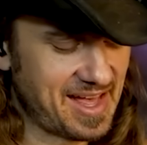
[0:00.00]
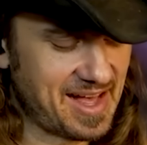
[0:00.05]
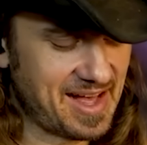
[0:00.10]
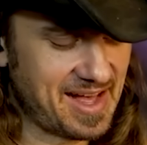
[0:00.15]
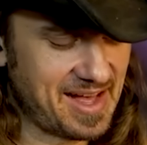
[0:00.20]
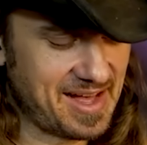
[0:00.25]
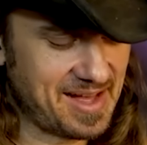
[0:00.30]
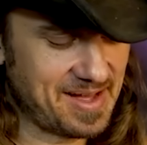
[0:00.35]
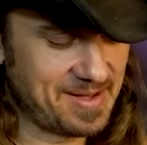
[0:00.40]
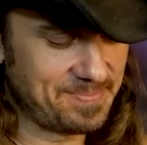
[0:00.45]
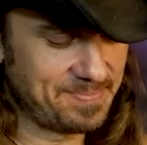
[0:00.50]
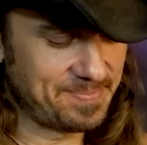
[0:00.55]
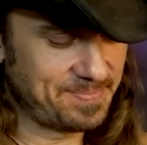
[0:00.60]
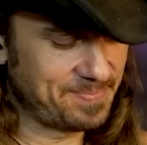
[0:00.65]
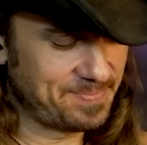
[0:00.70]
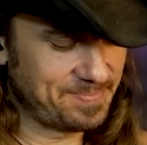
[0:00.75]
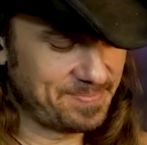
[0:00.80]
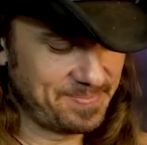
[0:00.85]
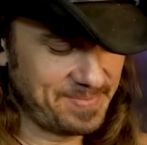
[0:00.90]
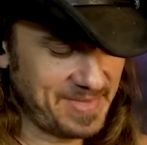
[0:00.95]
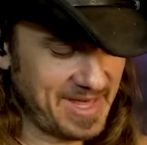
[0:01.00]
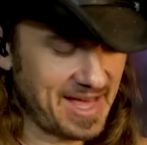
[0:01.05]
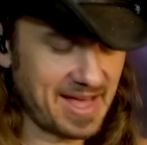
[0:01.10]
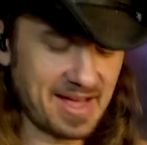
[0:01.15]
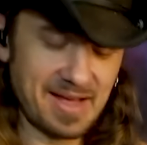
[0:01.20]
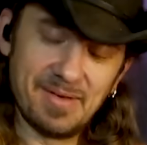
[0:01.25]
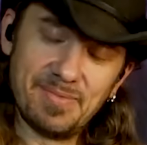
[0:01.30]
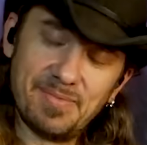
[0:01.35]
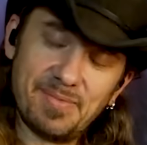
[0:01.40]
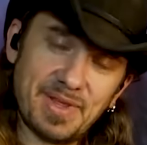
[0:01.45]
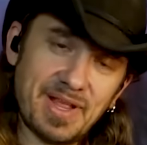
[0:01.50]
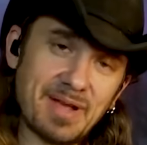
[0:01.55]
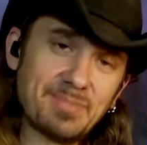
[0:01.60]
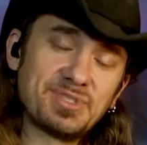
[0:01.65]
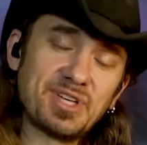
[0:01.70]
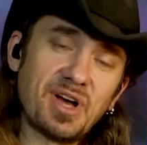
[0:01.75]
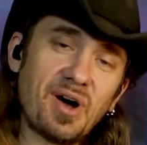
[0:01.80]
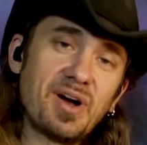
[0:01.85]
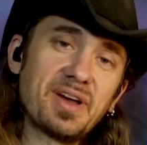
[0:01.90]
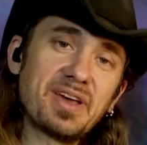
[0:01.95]
What I'm
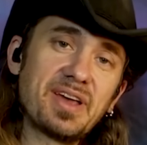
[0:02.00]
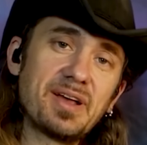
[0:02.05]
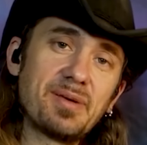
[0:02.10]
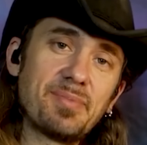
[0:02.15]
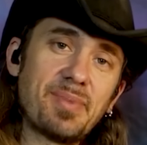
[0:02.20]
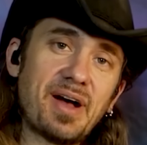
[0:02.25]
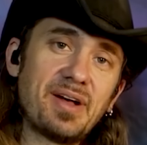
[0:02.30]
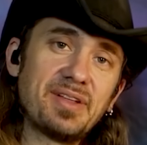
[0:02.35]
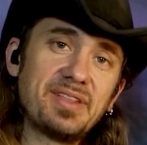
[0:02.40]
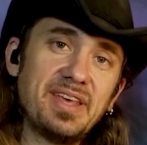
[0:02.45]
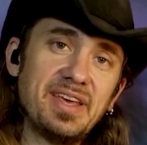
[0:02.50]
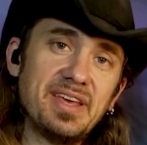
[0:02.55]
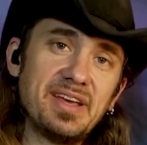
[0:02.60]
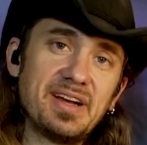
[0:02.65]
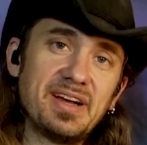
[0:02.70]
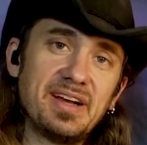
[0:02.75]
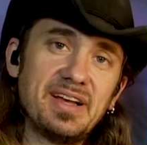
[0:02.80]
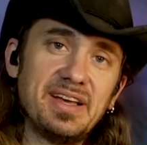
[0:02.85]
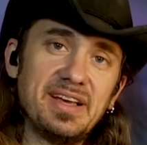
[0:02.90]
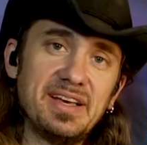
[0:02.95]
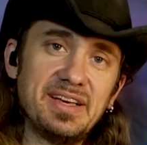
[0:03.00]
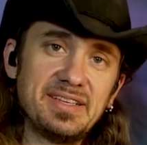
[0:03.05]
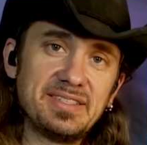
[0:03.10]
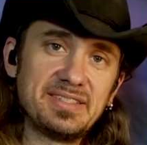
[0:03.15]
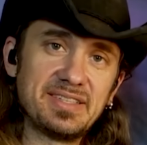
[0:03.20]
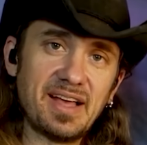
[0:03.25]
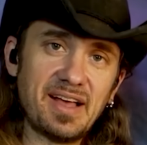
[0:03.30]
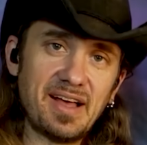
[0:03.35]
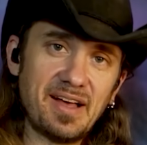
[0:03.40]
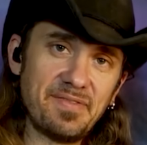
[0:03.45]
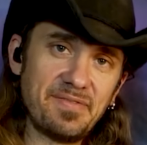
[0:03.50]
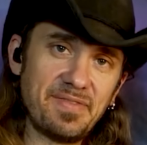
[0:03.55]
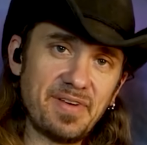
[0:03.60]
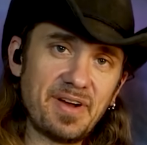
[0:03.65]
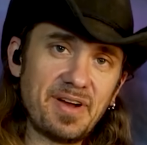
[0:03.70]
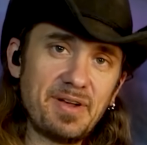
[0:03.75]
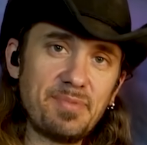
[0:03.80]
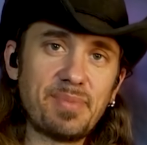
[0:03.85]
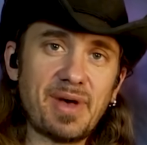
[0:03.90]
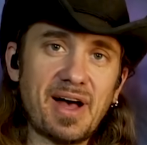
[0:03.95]
talking about here is a
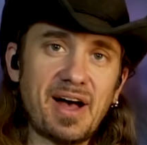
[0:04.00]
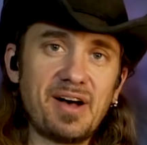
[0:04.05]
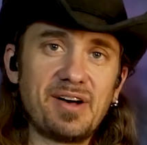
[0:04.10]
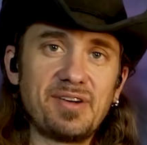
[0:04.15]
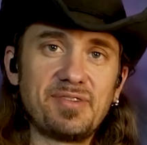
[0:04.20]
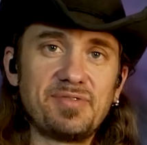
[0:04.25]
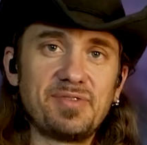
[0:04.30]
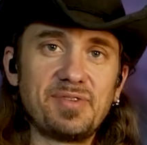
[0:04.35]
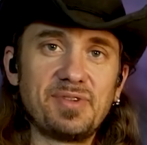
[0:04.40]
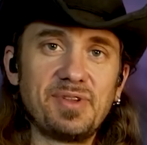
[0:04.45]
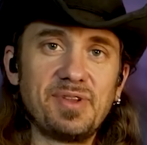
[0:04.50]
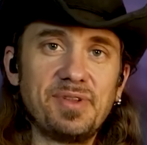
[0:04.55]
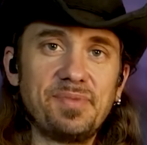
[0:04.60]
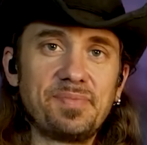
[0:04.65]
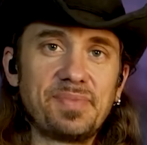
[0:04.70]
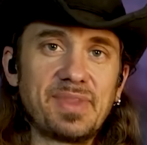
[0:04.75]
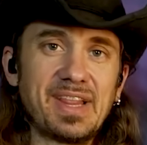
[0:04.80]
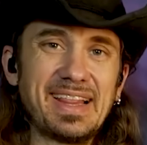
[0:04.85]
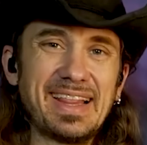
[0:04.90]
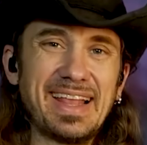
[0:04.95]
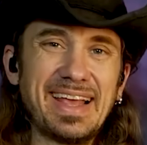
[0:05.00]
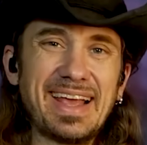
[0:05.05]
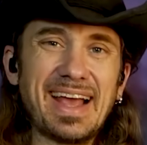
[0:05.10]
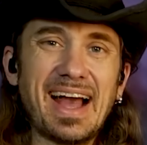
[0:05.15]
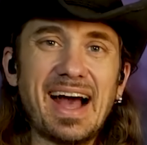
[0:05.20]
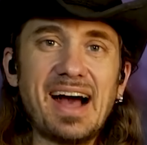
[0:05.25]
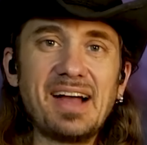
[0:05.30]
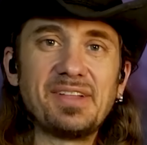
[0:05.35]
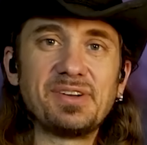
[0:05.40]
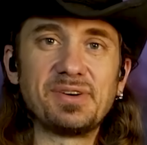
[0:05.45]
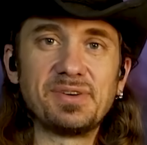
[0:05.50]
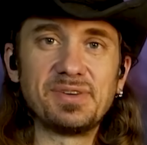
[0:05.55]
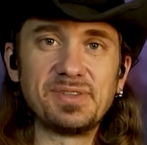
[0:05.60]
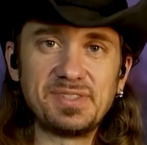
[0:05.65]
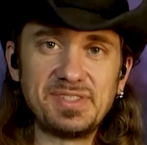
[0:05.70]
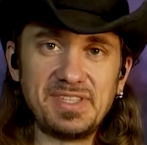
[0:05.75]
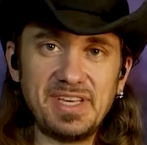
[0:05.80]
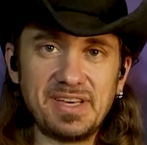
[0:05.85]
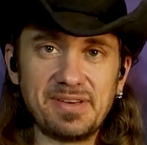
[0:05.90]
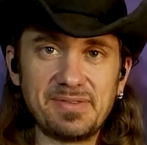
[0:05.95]
very powerful legato
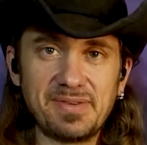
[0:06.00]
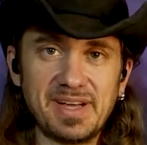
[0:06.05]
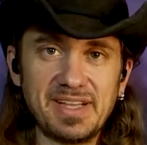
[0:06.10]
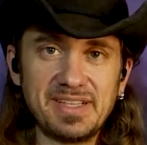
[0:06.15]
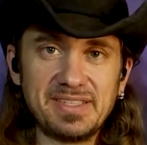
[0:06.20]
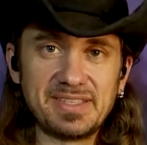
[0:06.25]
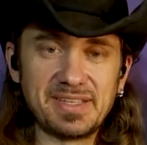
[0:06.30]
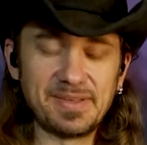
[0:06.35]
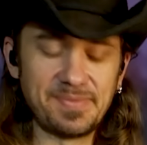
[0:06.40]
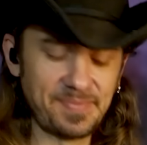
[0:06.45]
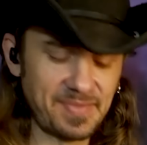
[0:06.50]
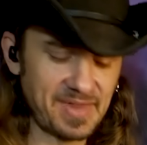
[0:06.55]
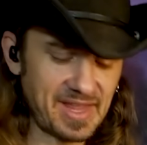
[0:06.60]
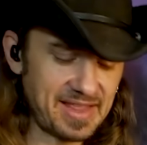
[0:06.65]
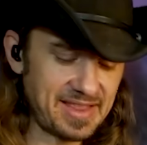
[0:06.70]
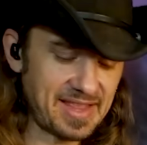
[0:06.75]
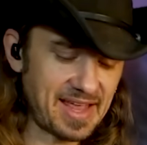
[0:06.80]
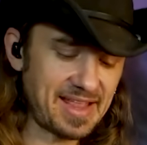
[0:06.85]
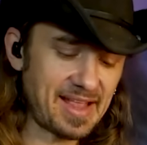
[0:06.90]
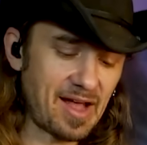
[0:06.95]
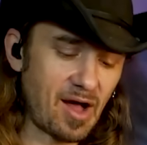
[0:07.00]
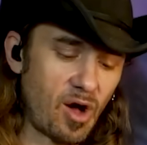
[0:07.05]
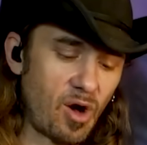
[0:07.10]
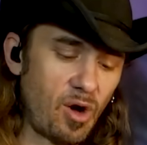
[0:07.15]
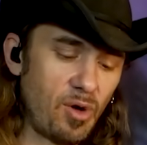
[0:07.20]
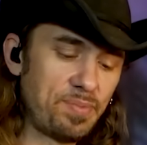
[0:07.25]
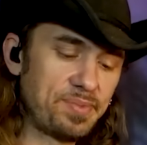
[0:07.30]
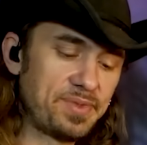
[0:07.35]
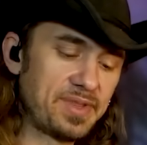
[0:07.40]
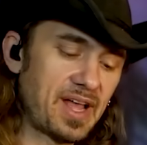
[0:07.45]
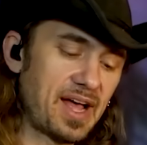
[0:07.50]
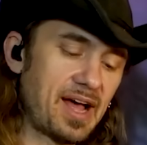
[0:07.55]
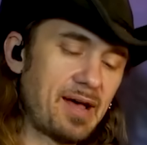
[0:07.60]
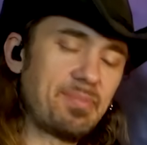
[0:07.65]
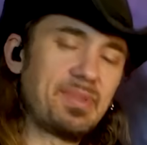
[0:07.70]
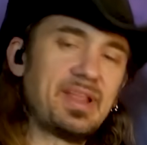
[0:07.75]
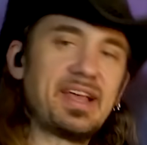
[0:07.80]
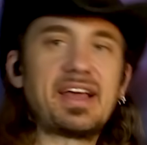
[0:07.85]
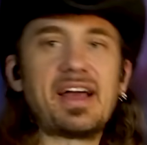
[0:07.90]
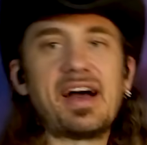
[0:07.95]
sequence that opened
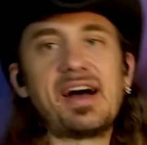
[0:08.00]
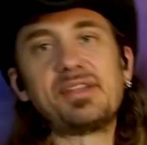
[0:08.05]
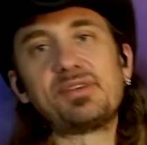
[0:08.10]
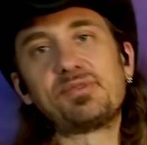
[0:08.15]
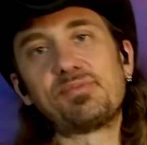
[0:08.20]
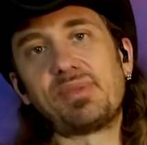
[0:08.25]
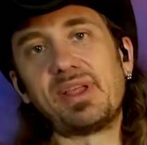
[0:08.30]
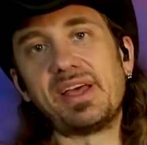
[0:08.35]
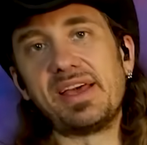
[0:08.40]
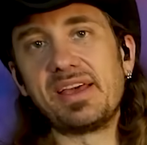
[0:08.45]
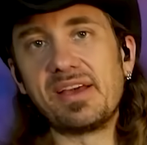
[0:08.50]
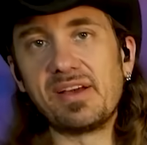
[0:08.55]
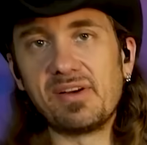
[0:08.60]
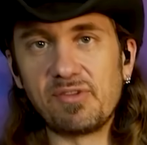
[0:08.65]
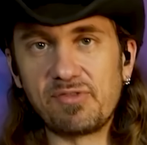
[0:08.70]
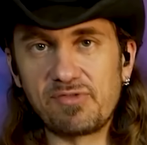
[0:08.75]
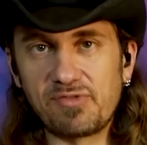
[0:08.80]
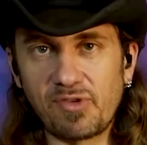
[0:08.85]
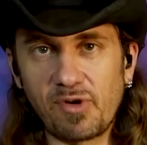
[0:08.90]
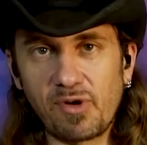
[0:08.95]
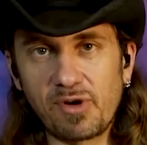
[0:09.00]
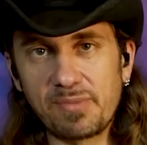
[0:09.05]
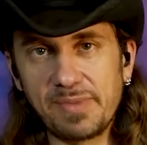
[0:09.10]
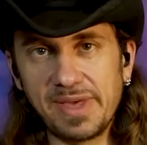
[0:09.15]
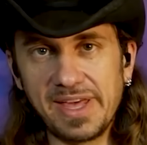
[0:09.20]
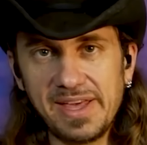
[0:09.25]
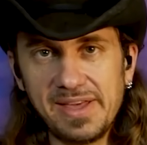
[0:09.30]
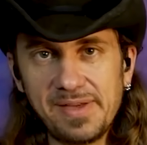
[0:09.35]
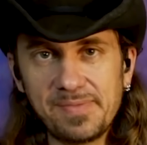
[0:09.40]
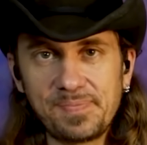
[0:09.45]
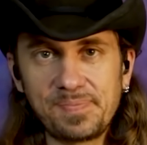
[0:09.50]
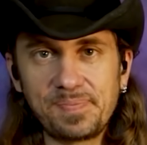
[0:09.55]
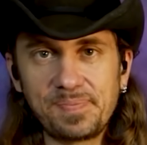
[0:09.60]
up legato playing for me.